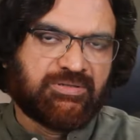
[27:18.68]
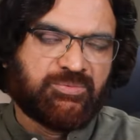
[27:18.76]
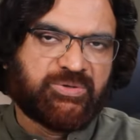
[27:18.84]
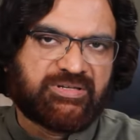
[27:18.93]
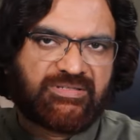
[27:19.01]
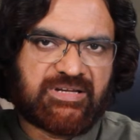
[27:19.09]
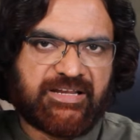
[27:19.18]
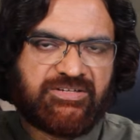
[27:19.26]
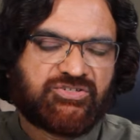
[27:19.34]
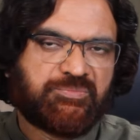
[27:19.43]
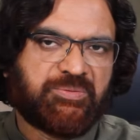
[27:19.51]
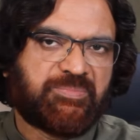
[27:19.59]
whereas the light
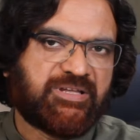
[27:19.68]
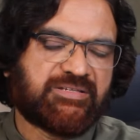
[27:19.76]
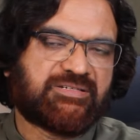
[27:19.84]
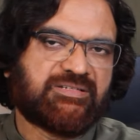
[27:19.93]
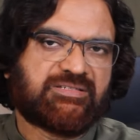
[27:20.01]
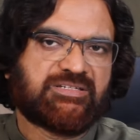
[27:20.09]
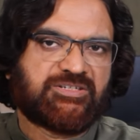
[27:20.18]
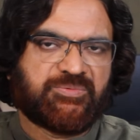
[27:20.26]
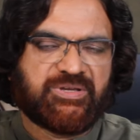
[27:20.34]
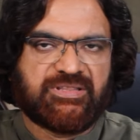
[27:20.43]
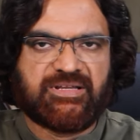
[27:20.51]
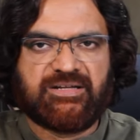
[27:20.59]
should be placed in such a
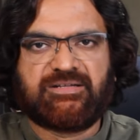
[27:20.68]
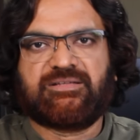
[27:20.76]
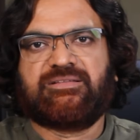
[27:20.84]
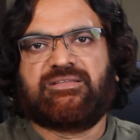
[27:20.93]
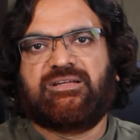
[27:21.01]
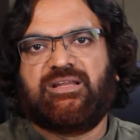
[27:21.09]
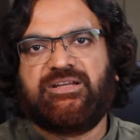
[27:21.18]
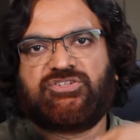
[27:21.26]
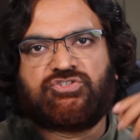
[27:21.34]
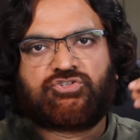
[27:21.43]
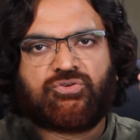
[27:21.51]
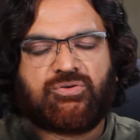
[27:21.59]
way that the light
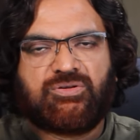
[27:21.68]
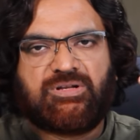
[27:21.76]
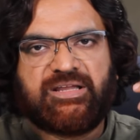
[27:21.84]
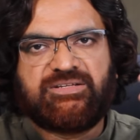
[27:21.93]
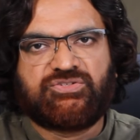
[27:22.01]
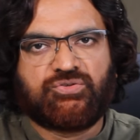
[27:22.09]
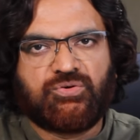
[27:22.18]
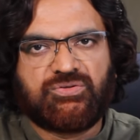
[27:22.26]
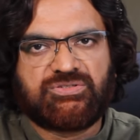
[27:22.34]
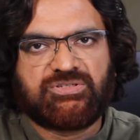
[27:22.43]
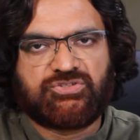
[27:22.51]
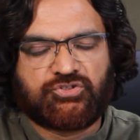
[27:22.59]

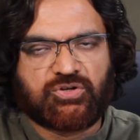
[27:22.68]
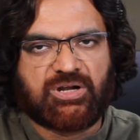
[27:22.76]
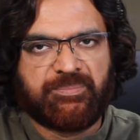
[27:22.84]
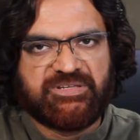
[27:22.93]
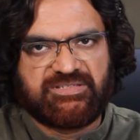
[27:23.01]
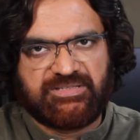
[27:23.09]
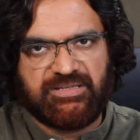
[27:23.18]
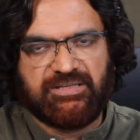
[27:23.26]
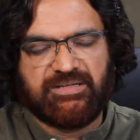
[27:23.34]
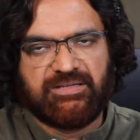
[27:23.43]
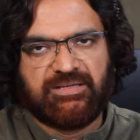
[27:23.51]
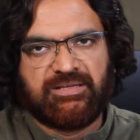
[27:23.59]
source should not be
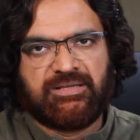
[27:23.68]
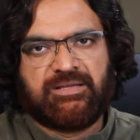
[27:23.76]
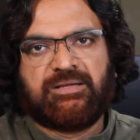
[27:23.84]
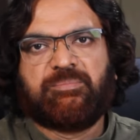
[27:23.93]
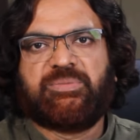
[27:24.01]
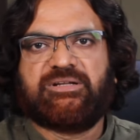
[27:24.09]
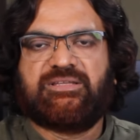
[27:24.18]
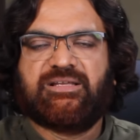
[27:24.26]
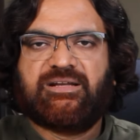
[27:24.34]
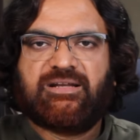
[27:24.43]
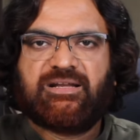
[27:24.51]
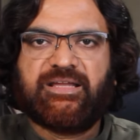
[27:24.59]
seen, but the
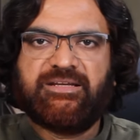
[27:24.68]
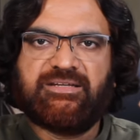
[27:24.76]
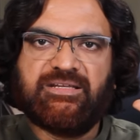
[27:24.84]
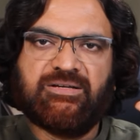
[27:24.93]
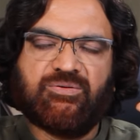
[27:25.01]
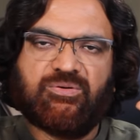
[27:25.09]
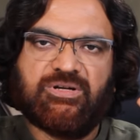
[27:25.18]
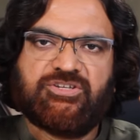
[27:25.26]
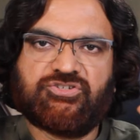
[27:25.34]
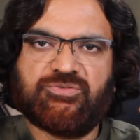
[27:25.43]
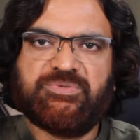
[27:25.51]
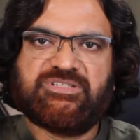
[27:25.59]
lighting only
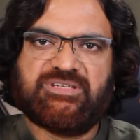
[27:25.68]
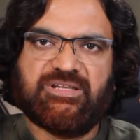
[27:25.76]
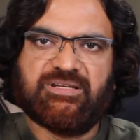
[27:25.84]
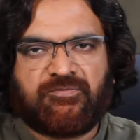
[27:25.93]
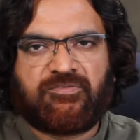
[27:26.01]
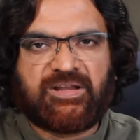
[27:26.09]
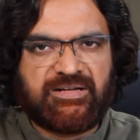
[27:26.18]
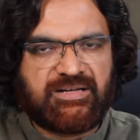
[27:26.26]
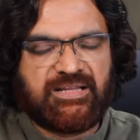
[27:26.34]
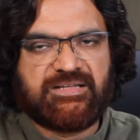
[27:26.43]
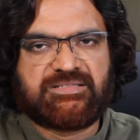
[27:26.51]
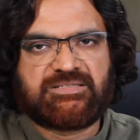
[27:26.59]
should be seen.
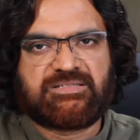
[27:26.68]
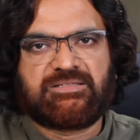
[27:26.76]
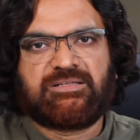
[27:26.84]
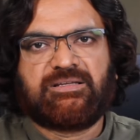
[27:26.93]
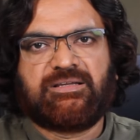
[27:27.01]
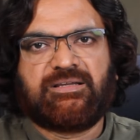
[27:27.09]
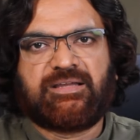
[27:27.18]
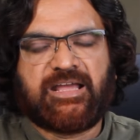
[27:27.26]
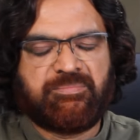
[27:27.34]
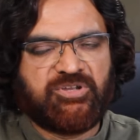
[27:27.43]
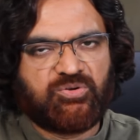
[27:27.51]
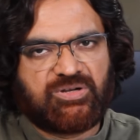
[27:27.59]
Floodlights
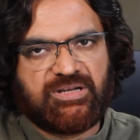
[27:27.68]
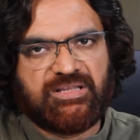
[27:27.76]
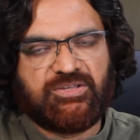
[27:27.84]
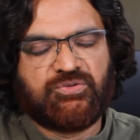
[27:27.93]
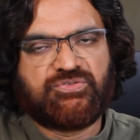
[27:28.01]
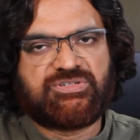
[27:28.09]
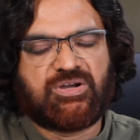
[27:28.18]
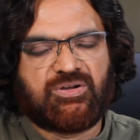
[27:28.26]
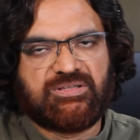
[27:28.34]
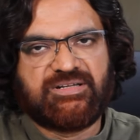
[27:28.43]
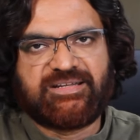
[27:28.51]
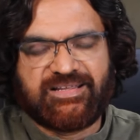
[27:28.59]
can be used
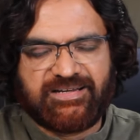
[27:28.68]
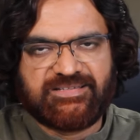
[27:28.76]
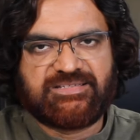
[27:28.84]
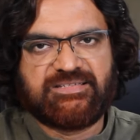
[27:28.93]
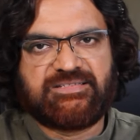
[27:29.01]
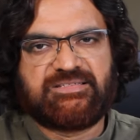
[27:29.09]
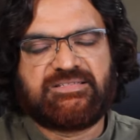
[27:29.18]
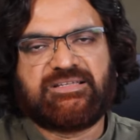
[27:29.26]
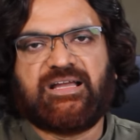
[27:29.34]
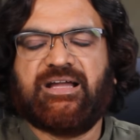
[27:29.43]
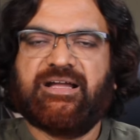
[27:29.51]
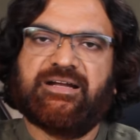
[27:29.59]
on the terraces
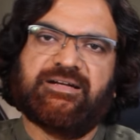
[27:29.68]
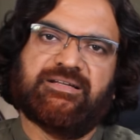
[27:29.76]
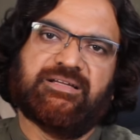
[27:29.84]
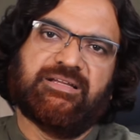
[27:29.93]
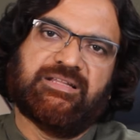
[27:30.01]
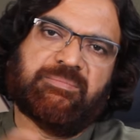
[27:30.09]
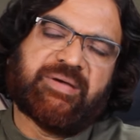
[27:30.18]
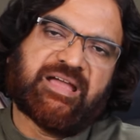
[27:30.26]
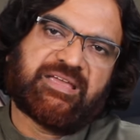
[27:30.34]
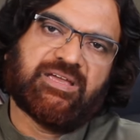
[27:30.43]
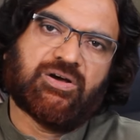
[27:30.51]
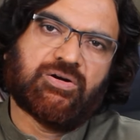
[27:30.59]
and in the
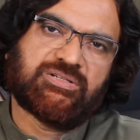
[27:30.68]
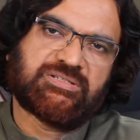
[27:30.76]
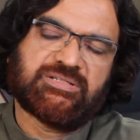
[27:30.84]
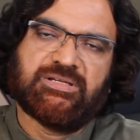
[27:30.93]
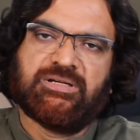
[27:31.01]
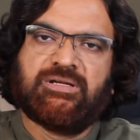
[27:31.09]
backyards